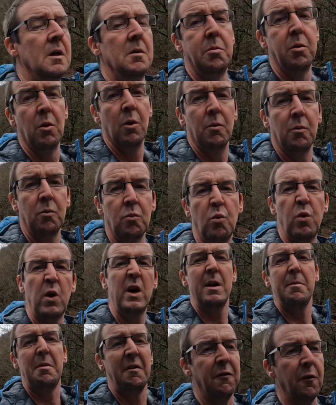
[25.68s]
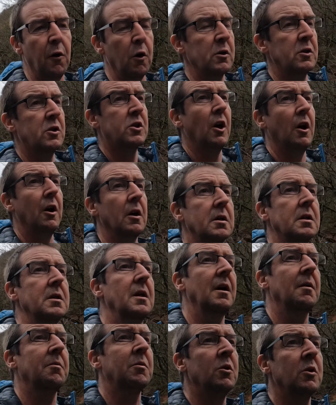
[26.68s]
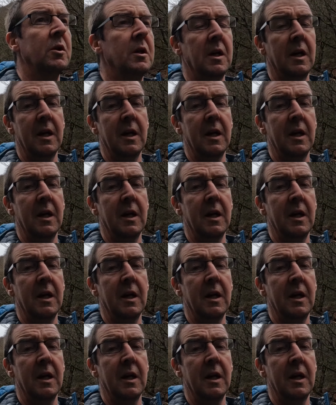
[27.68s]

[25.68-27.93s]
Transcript: But way before Todd, I'm going to